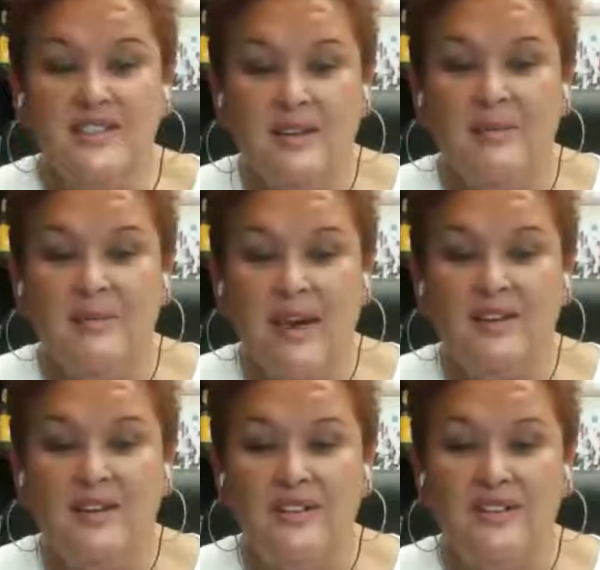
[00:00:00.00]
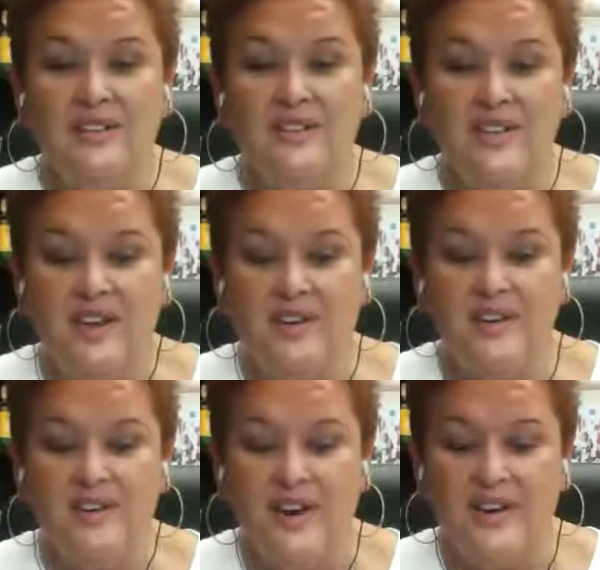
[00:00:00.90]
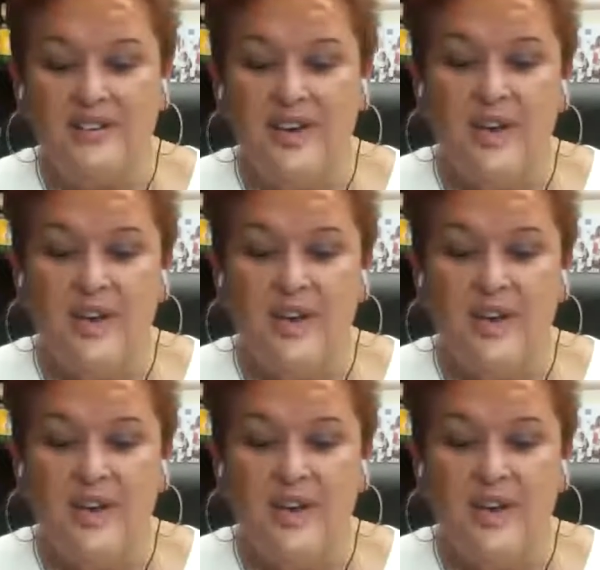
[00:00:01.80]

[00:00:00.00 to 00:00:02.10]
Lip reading: a matter, it's a little scary, you guys,